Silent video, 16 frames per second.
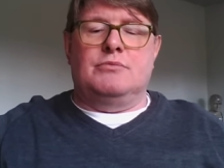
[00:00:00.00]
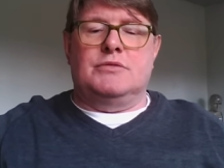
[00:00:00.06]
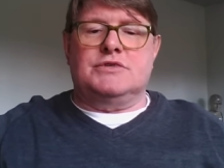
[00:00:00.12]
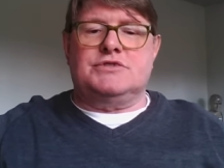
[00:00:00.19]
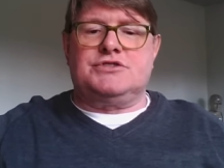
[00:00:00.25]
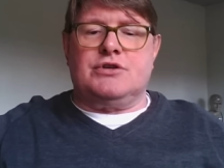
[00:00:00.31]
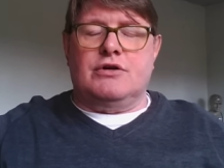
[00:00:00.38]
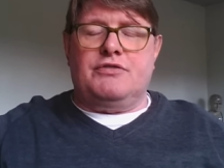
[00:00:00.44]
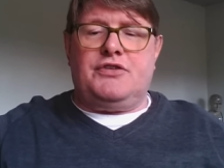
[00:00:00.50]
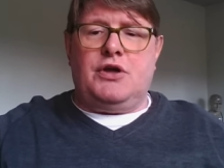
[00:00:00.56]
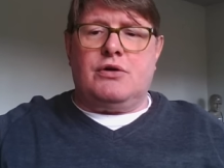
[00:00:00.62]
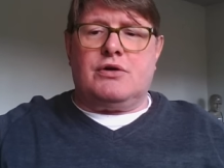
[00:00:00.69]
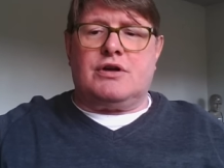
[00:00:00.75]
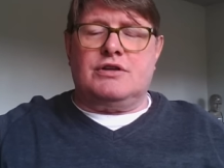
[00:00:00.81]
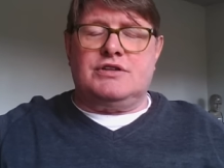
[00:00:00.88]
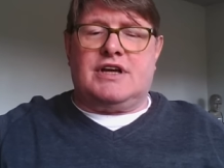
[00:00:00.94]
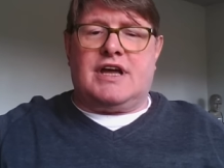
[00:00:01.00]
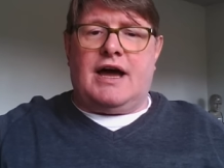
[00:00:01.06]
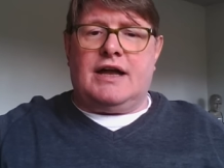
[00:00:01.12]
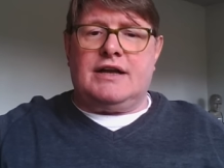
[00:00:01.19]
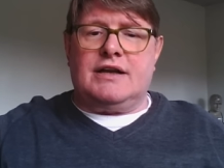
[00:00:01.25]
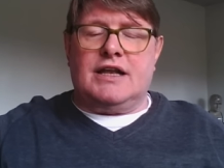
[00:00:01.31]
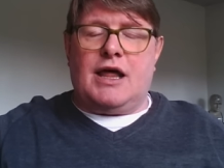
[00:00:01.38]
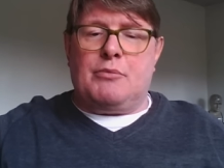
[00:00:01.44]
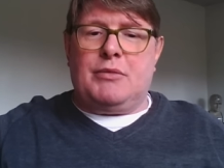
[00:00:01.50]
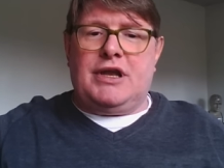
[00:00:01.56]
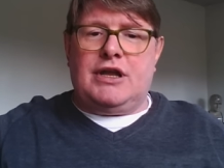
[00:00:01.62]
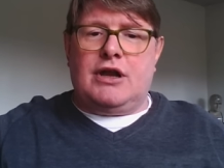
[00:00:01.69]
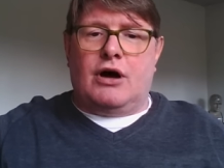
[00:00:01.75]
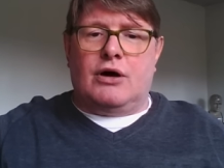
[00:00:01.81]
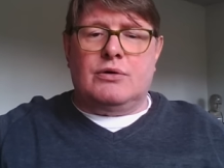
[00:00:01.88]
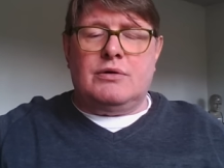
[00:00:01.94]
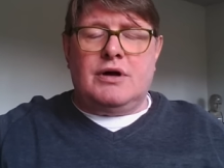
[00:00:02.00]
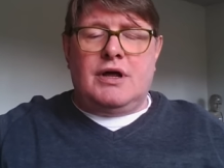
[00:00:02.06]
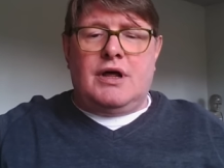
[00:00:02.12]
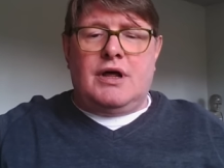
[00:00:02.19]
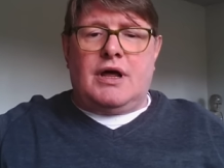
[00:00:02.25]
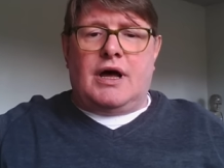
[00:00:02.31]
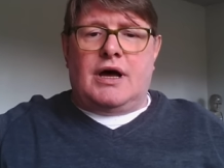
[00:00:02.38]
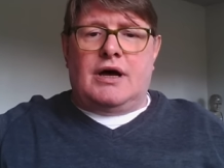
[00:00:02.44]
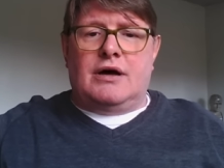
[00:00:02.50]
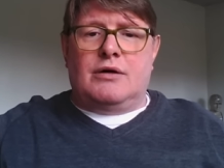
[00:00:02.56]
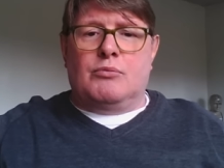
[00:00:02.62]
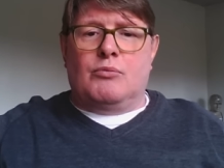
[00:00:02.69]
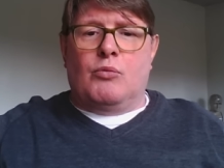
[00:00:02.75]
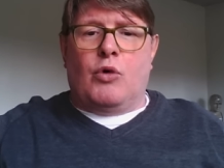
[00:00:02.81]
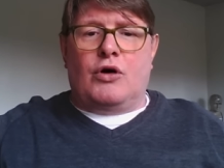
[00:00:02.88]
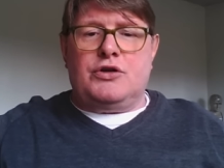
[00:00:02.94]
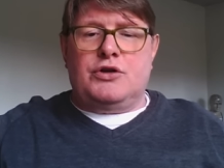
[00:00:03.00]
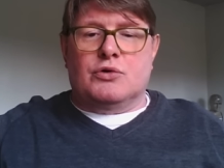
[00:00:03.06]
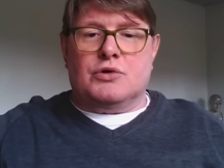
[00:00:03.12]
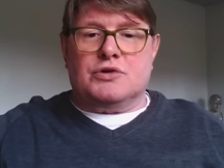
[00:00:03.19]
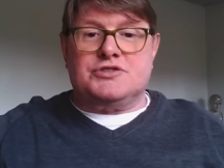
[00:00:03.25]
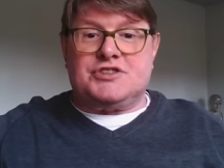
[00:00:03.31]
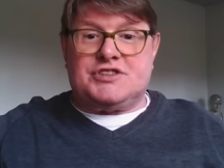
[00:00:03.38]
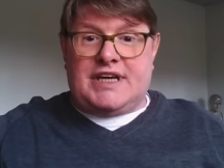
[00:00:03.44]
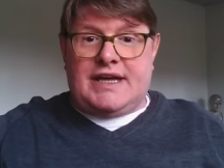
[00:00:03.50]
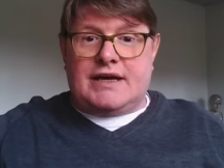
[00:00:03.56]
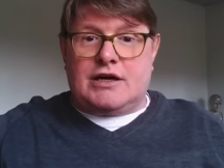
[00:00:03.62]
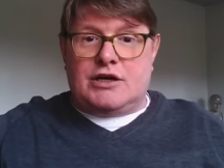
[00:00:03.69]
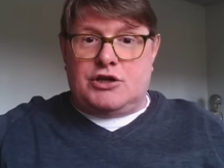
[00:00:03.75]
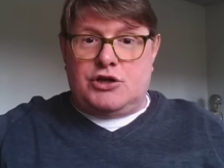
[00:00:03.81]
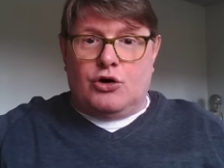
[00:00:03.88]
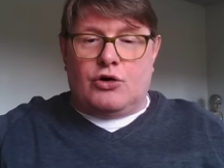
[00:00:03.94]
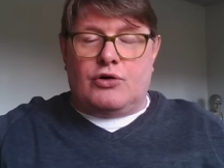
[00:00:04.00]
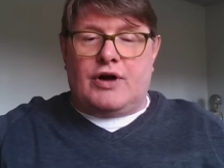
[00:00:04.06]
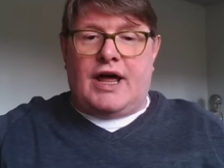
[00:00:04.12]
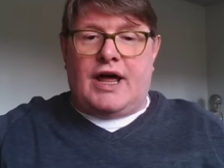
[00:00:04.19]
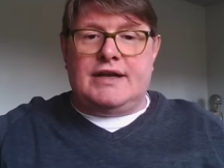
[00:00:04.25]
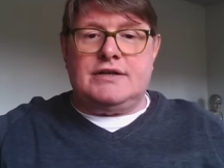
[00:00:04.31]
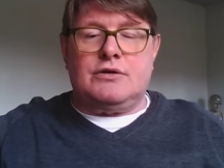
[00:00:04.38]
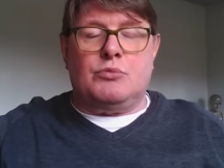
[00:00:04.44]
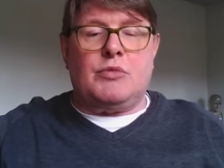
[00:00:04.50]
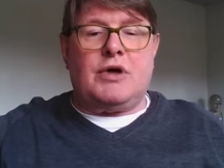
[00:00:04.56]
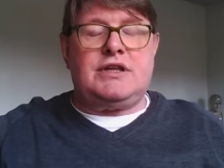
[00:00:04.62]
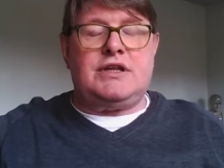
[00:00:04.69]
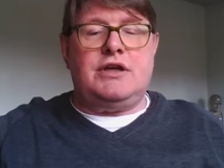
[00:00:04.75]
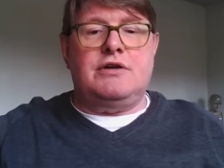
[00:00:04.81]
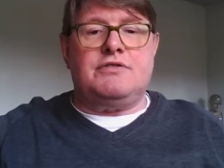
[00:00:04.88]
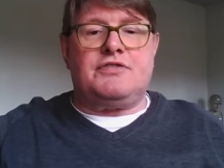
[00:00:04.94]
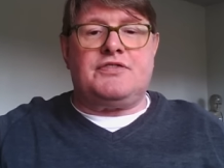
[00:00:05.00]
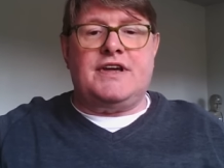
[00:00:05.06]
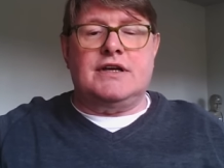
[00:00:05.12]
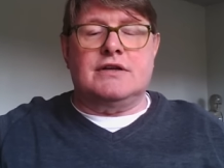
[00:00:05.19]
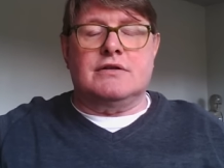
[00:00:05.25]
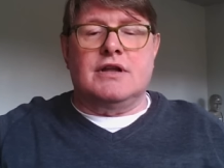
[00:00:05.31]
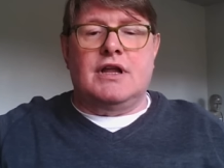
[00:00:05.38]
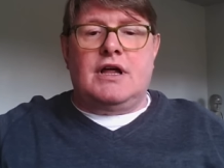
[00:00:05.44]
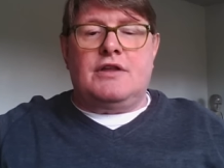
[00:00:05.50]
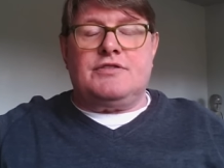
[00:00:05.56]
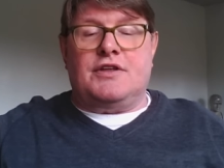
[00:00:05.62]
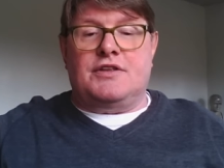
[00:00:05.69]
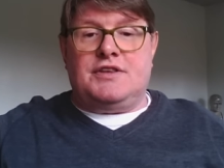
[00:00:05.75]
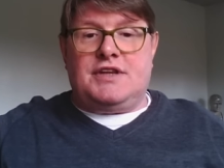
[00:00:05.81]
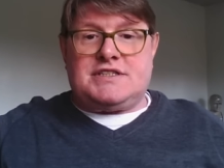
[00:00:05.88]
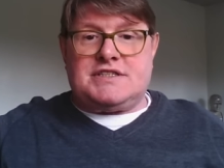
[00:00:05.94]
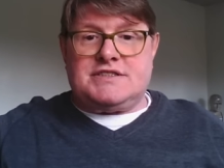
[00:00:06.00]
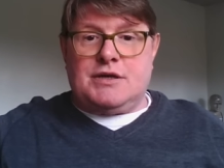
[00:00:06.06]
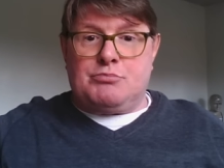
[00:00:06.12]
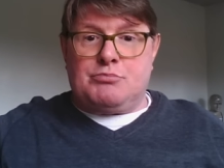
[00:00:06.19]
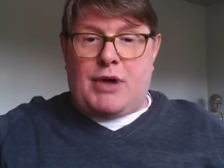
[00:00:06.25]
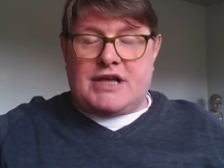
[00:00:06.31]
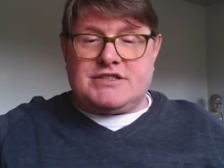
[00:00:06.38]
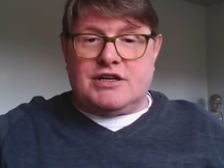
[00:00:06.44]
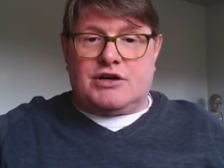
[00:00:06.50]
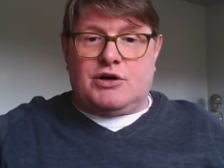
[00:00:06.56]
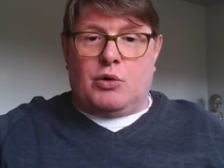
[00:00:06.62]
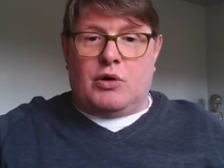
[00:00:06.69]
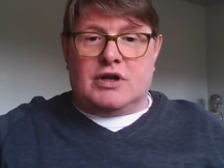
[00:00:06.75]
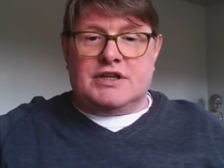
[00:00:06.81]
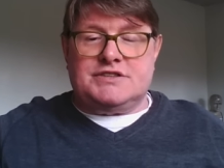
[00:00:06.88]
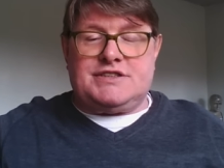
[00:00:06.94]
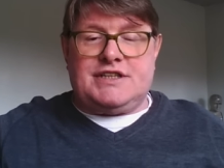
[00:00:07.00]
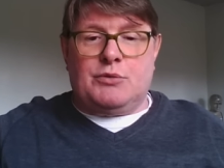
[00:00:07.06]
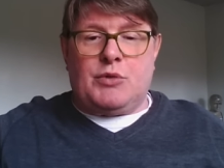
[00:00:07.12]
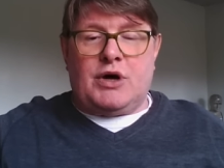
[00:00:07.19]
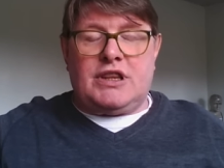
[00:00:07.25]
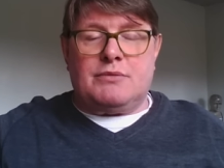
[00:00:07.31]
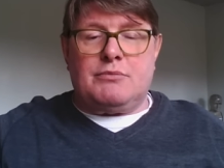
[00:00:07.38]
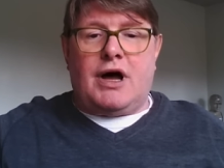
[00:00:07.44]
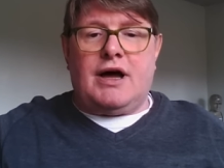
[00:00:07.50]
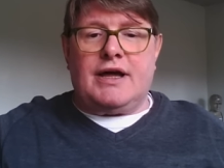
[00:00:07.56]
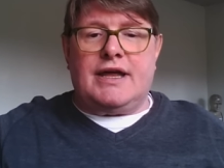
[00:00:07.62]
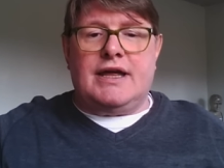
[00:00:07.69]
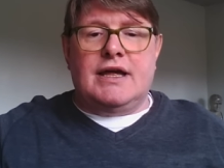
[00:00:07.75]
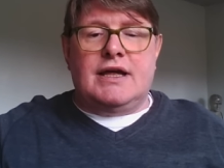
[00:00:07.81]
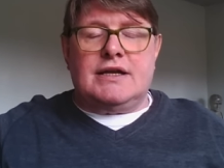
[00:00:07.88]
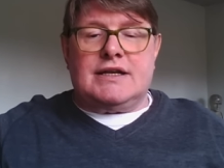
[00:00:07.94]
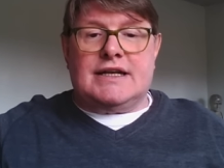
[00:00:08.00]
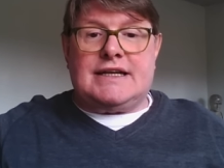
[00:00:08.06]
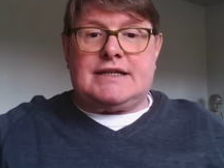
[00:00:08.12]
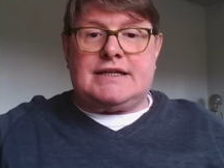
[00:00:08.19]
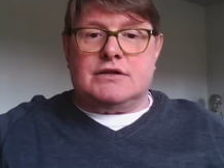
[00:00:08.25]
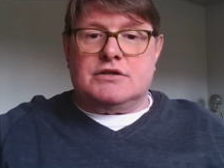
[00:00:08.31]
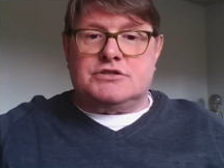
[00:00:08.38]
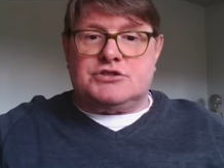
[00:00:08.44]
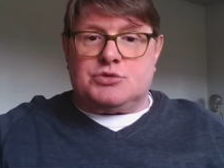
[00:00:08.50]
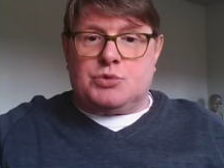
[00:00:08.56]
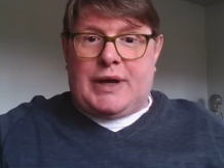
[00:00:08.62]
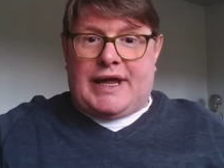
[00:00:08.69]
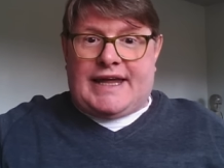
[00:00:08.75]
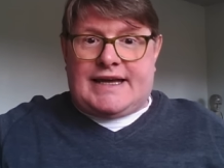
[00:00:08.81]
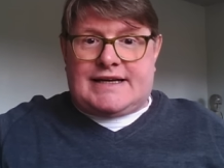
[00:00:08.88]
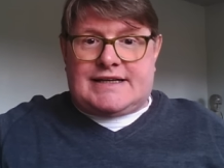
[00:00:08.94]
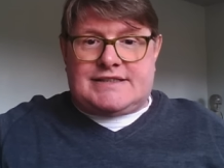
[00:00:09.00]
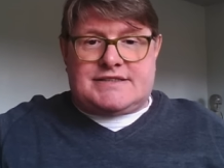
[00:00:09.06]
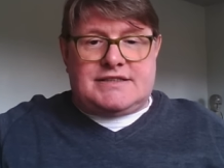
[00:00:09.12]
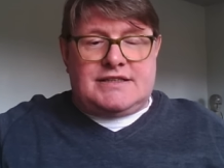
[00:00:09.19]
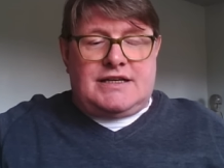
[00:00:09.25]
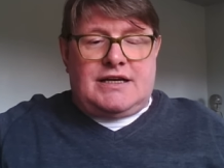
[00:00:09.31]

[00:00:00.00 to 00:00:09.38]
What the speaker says: So if you can kind of let me know what you're seeing at your end and whether you feel that this is a better quality and whether my little tweaks